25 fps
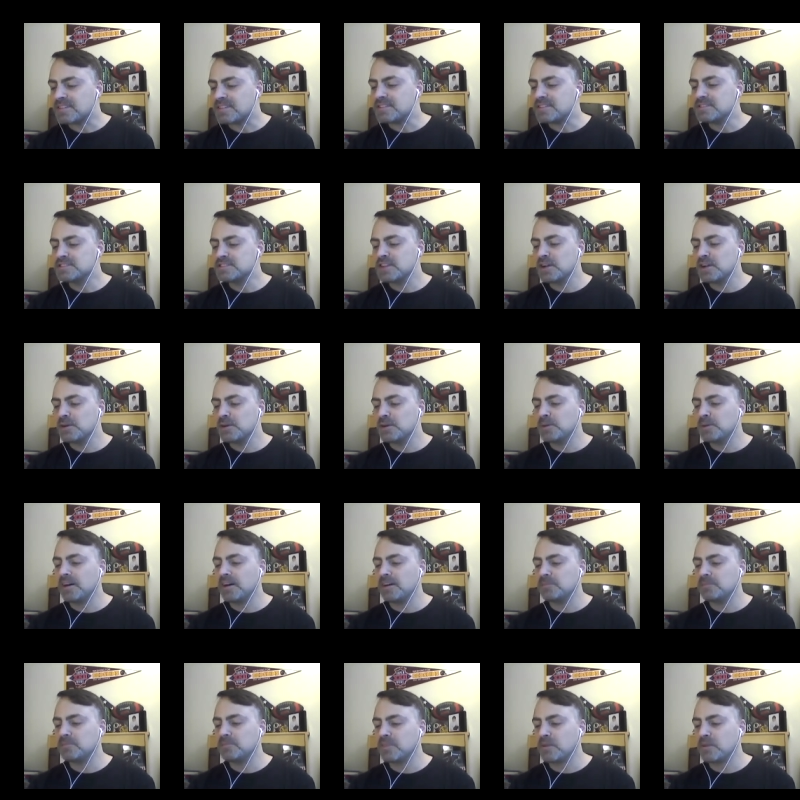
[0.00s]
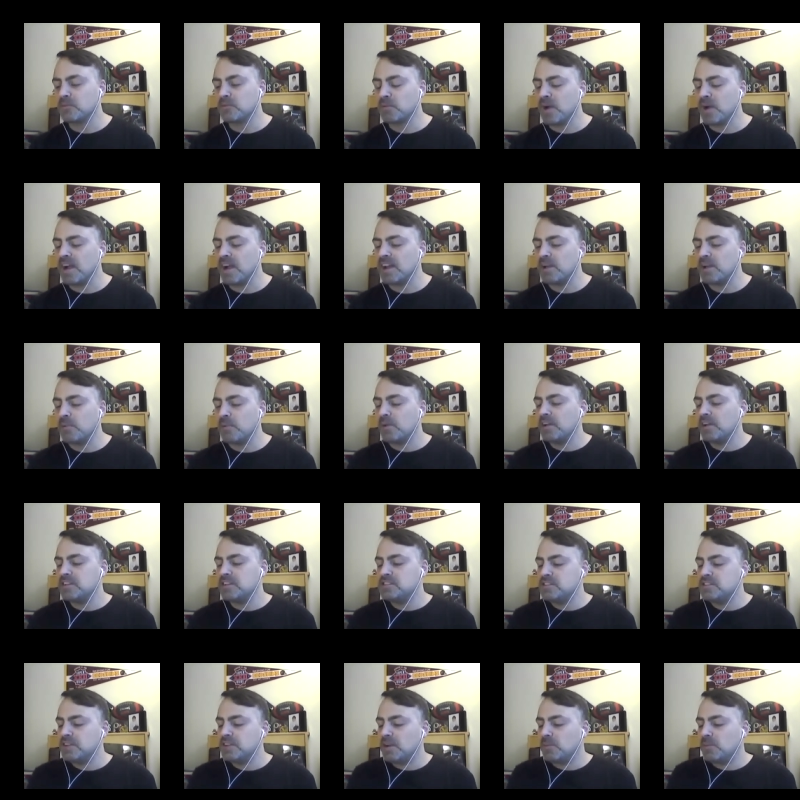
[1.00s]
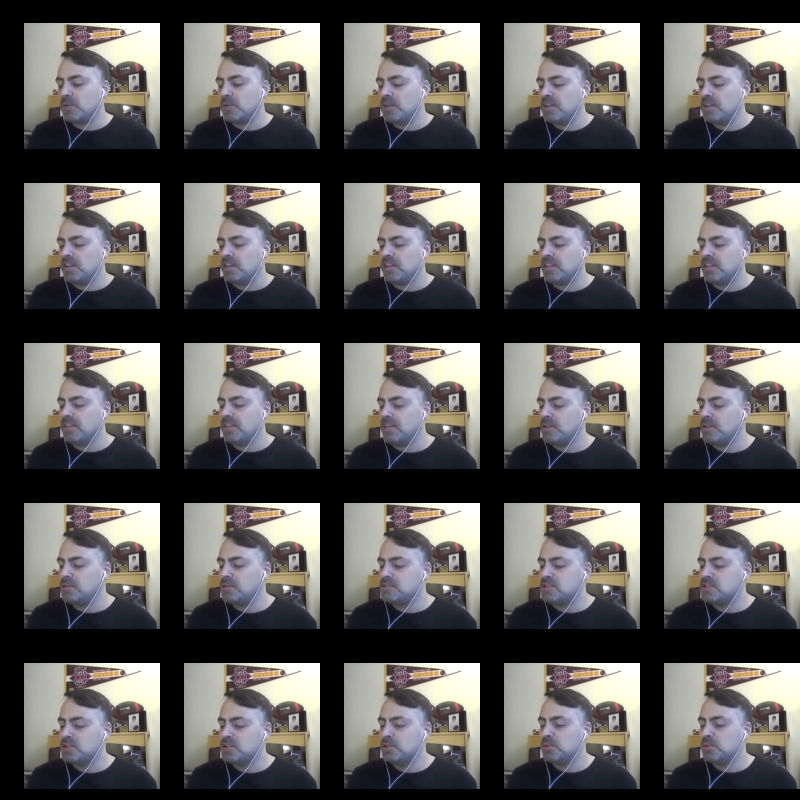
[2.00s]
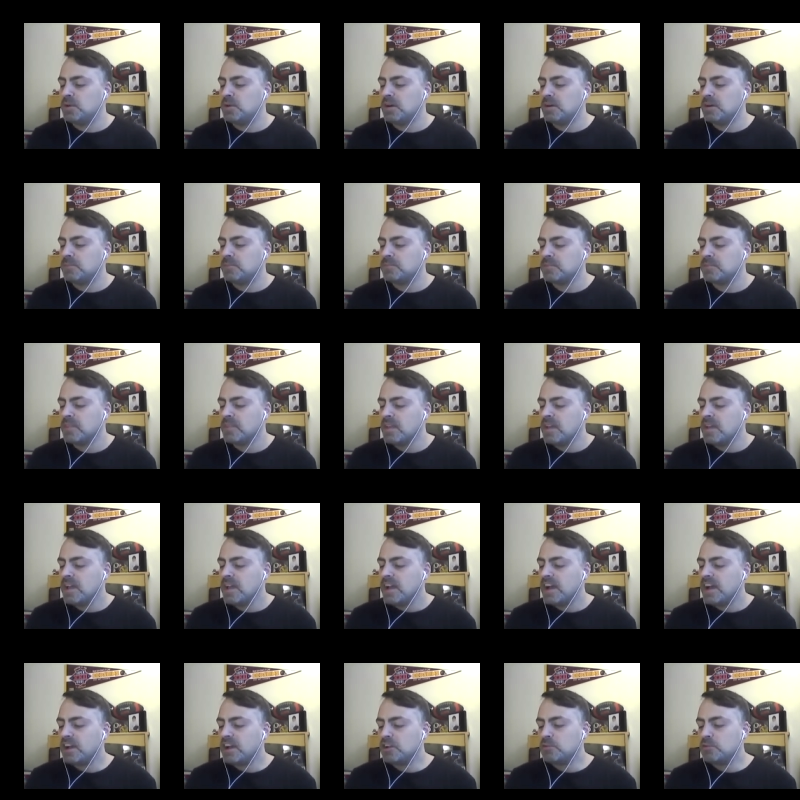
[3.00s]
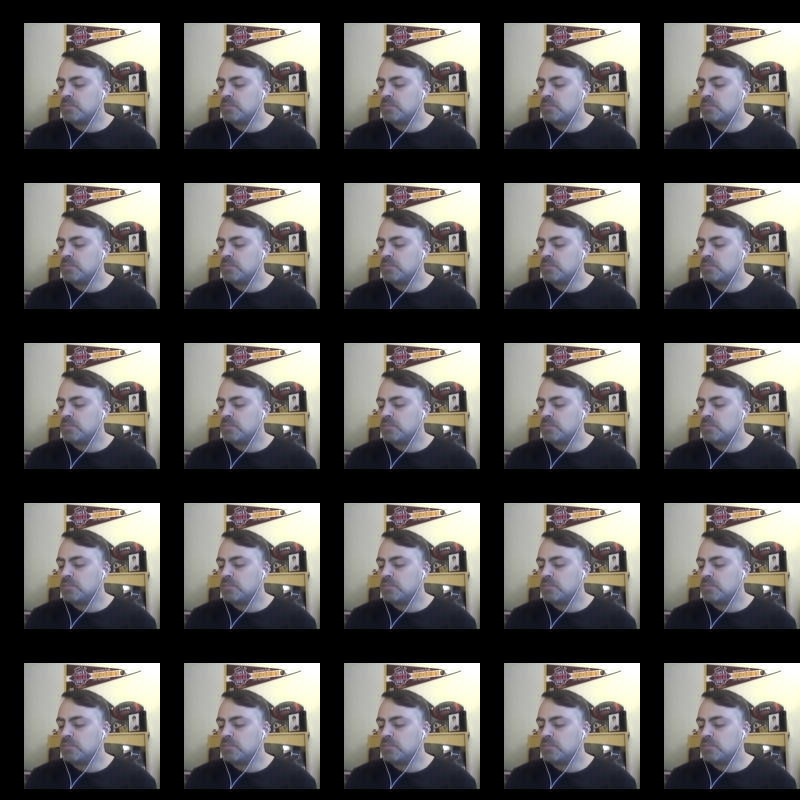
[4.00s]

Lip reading: So, Ryan, I wanted you to, I don't know,